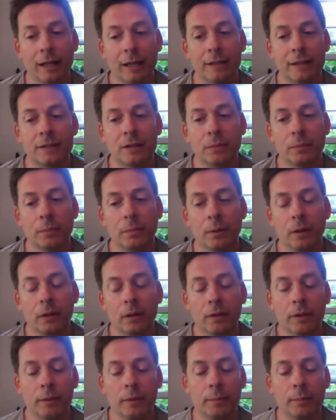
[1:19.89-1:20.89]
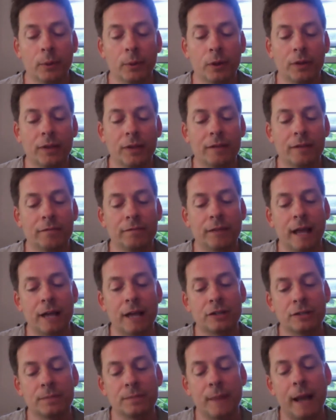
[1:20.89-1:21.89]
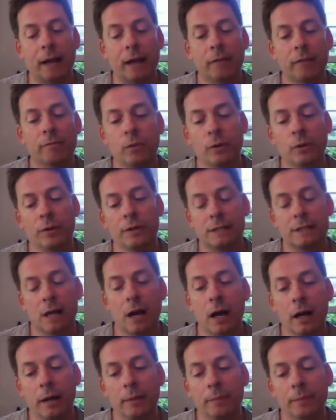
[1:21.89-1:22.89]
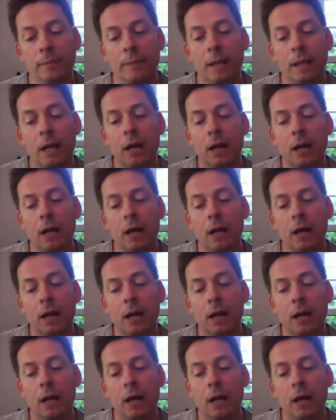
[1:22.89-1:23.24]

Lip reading: And so the book then flashes back and forth in time